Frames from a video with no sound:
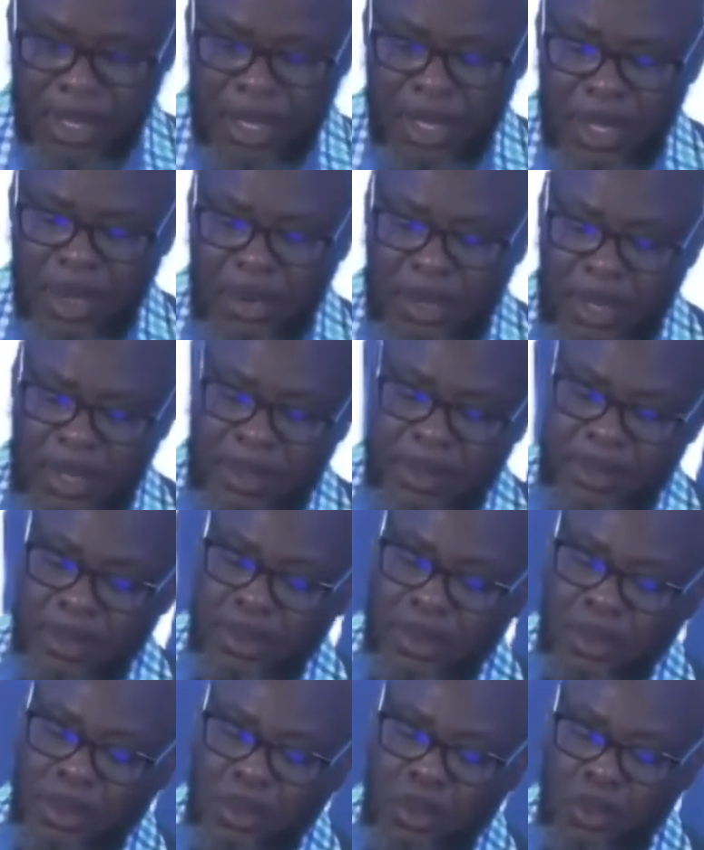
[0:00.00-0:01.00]
Okay.
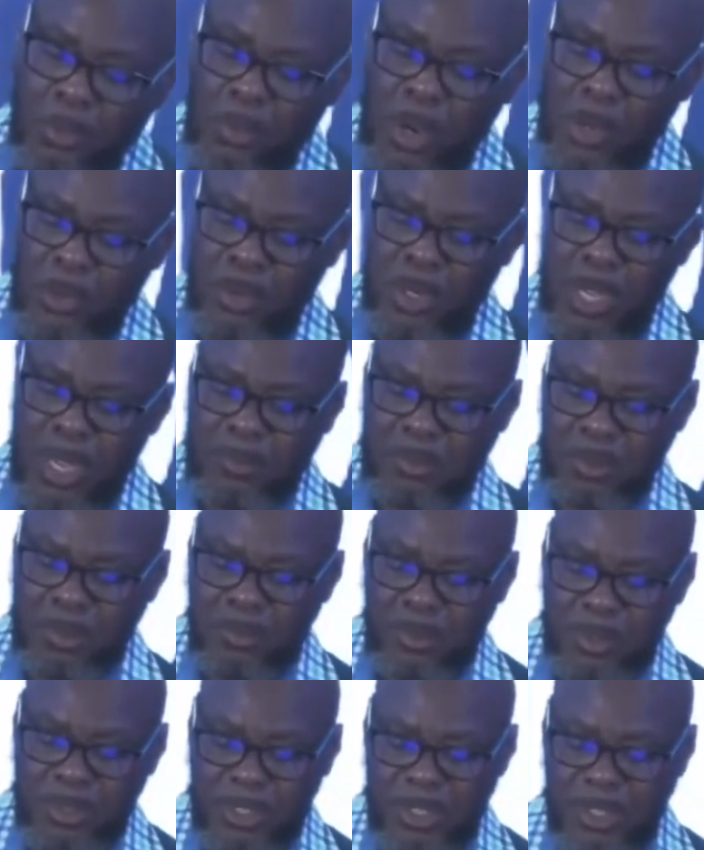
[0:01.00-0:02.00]
When you help
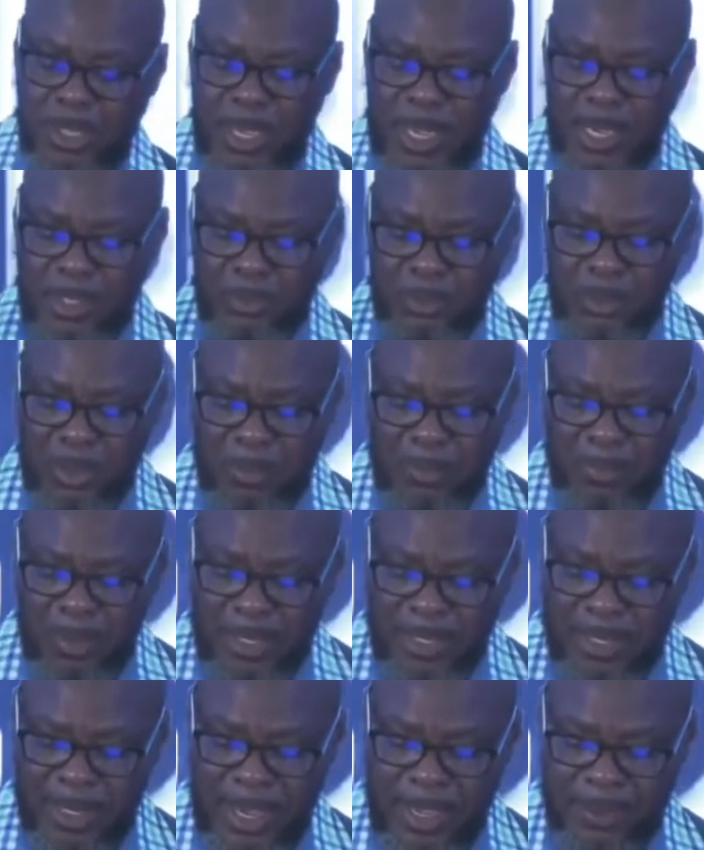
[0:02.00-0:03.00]
somebody and you impart
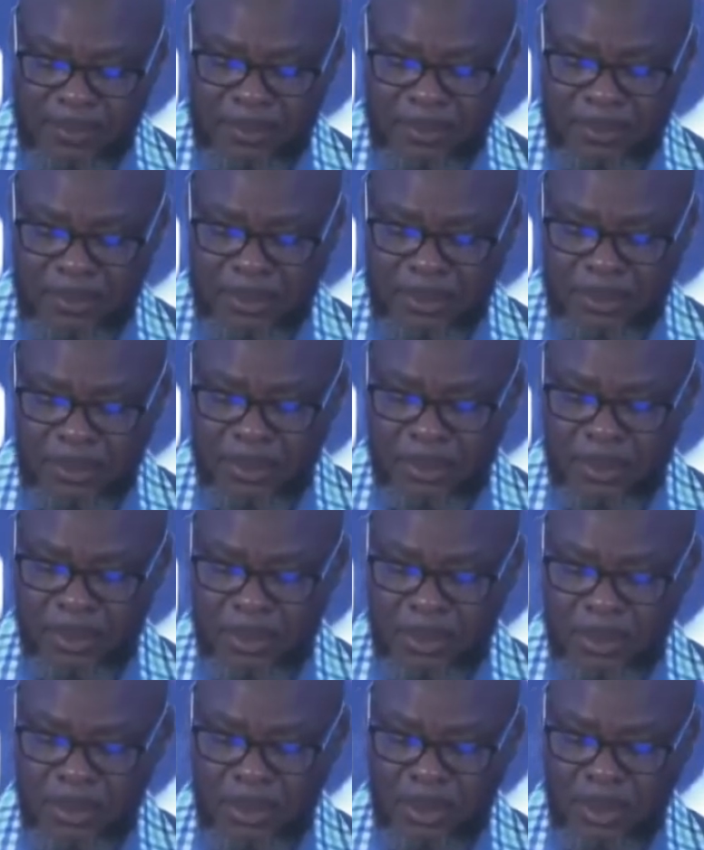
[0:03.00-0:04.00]
life,
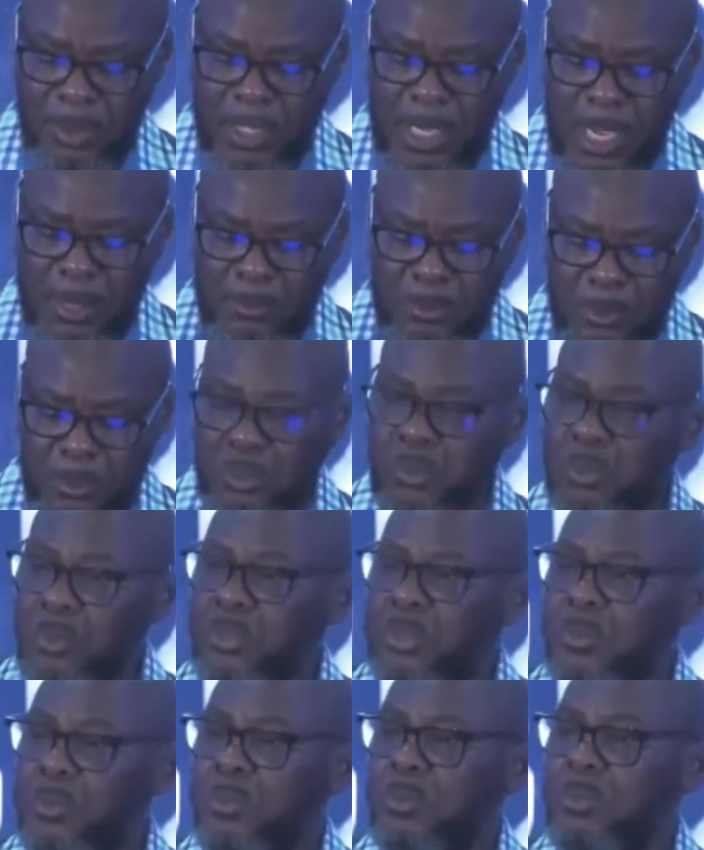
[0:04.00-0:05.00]
it helps you to
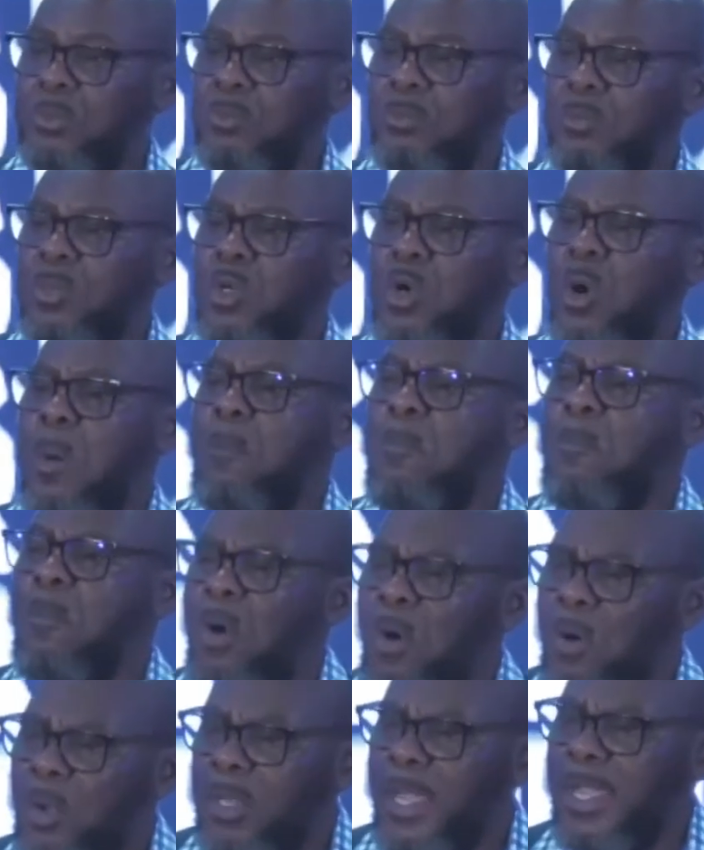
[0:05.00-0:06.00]
become
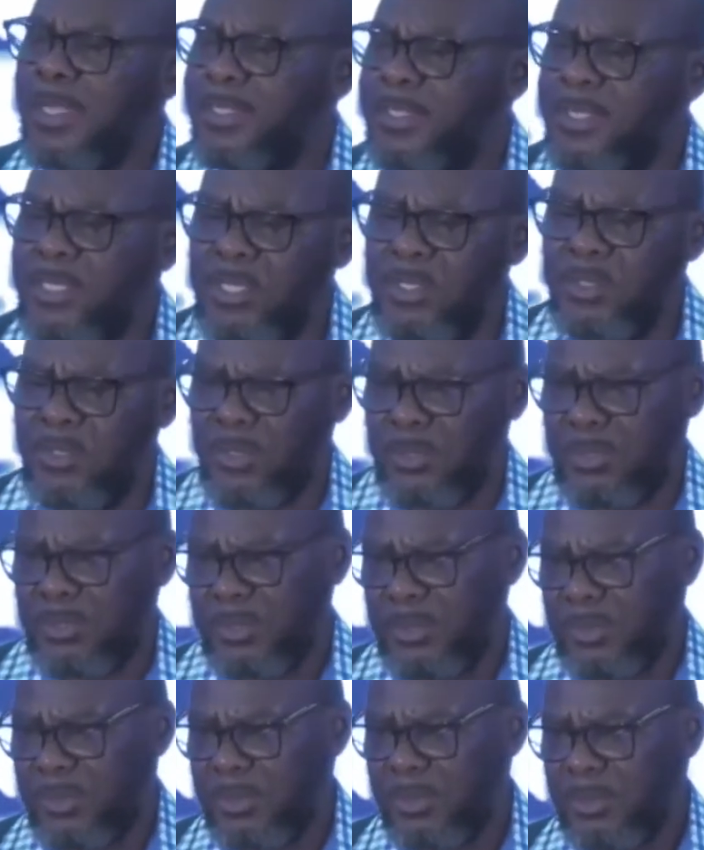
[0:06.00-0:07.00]
more like Jesus.
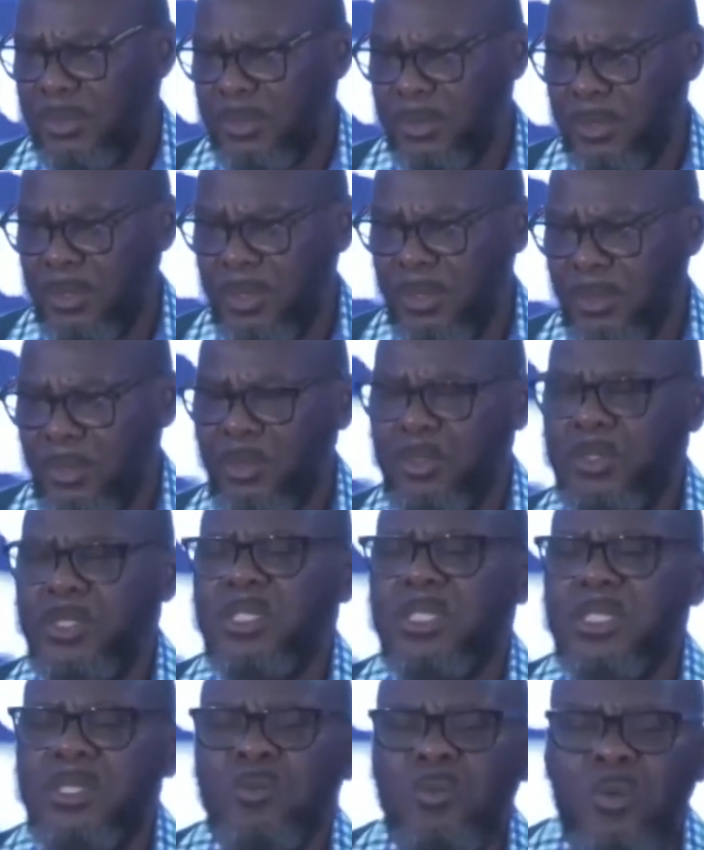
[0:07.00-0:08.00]
Because this
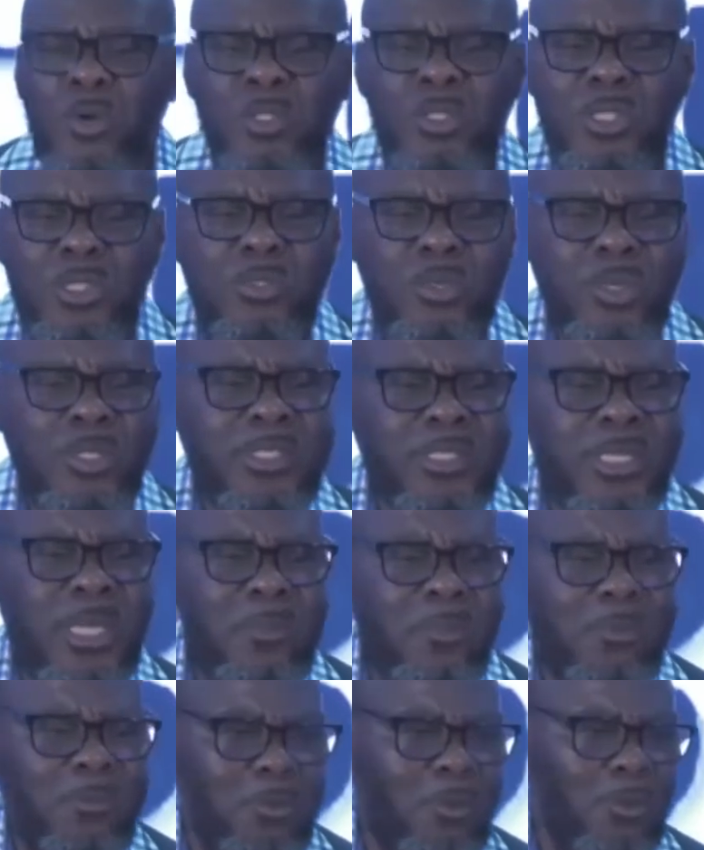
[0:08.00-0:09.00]
is what Jesus came
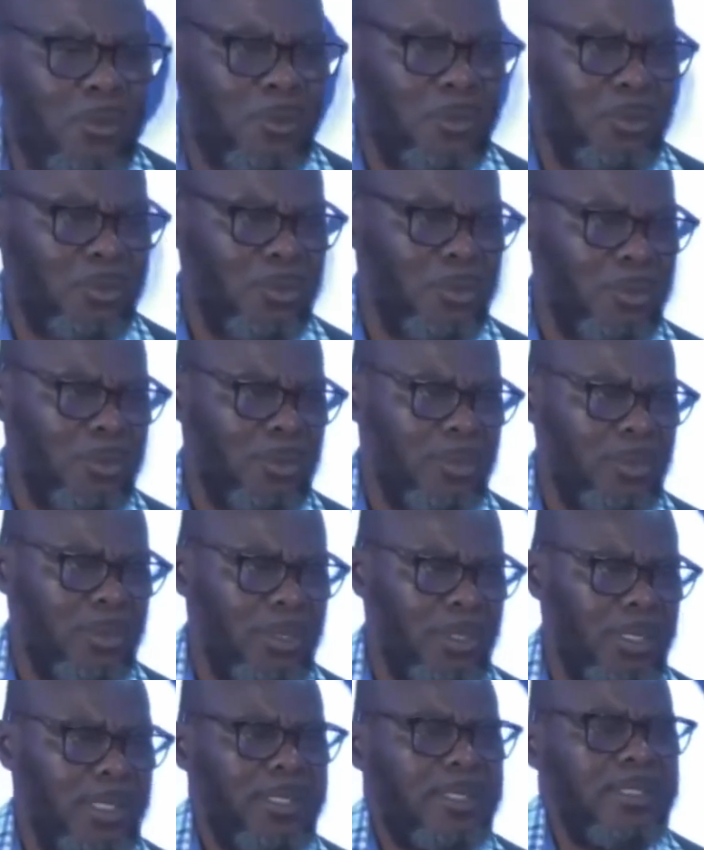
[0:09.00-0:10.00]
for.
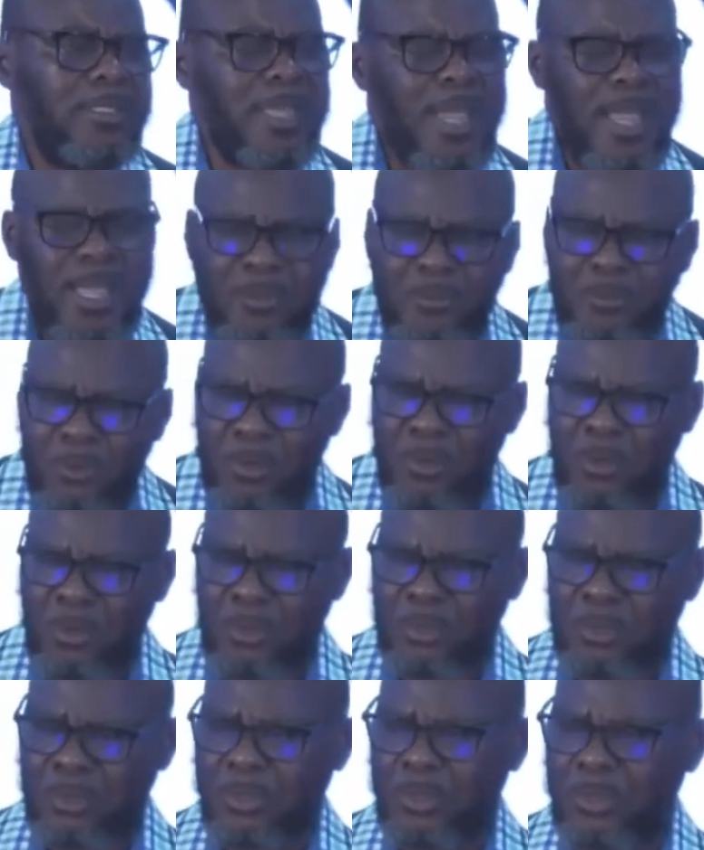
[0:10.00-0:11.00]
He died for us.
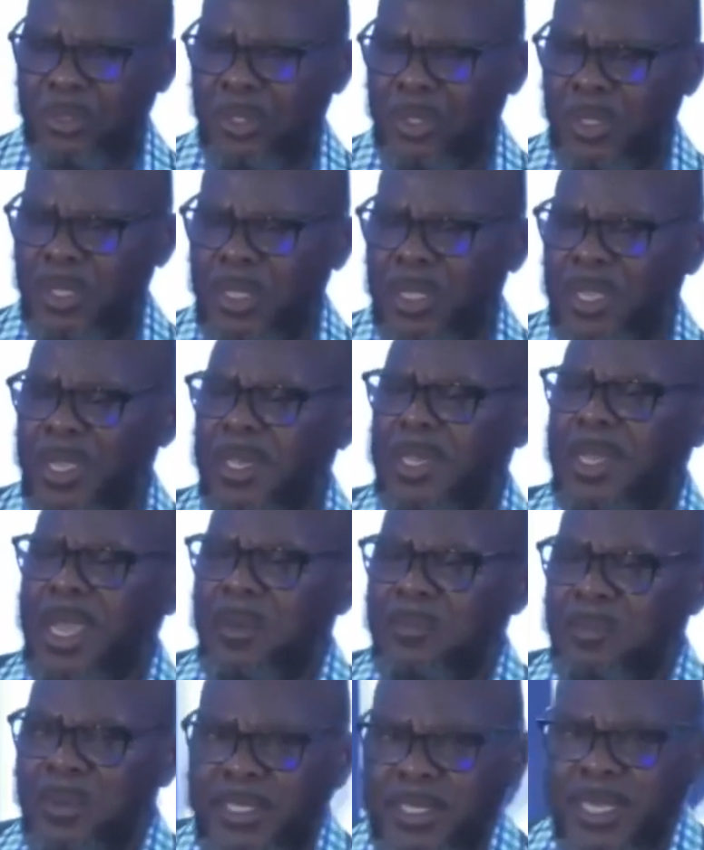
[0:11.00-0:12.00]
He
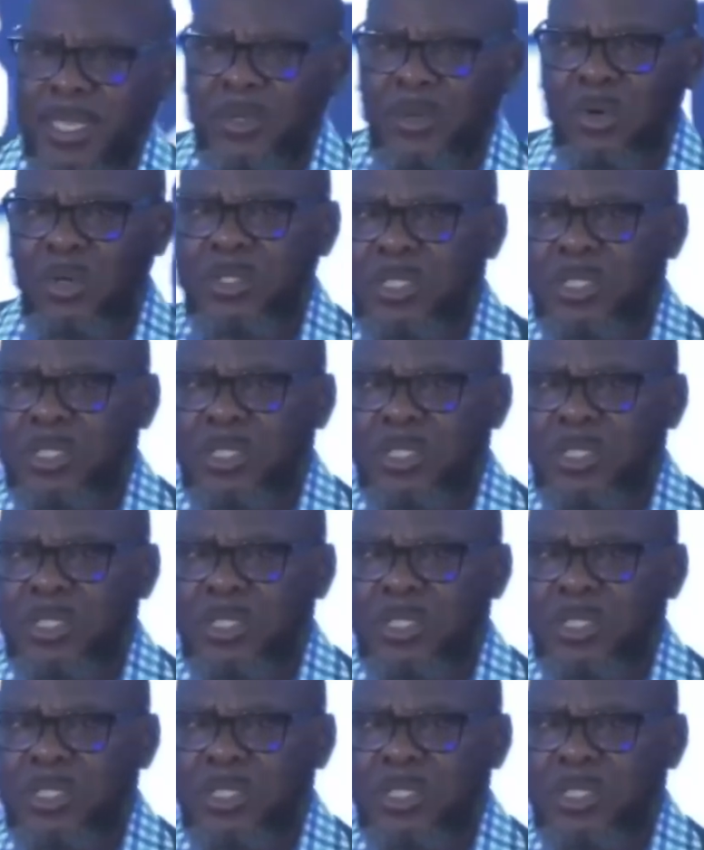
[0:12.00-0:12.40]
liberated us. He